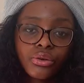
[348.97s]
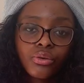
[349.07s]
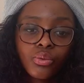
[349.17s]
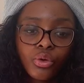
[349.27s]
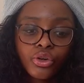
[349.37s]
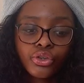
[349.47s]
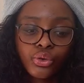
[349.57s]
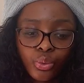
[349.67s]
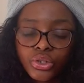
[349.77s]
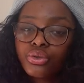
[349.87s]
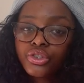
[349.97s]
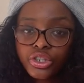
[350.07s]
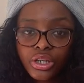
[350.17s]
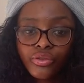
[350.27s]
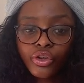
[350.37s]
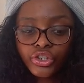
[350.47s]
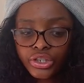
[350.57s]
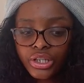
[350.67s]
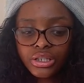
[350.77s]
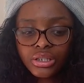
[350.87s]
of what you want to achieve, your
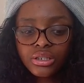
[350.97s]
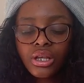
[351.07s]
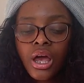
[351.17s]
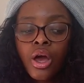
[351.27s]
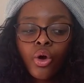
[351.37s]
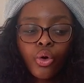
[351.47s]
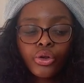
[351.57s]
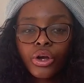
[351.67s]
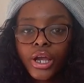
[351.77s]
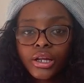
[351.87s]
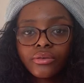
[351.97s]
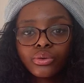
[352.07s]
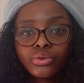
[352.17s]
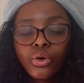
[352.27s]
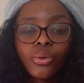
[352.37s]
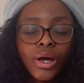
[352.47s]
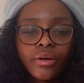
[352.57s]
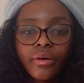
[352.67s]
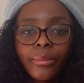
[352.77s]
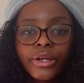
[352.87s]
GCSEs or your A-levels or whatever.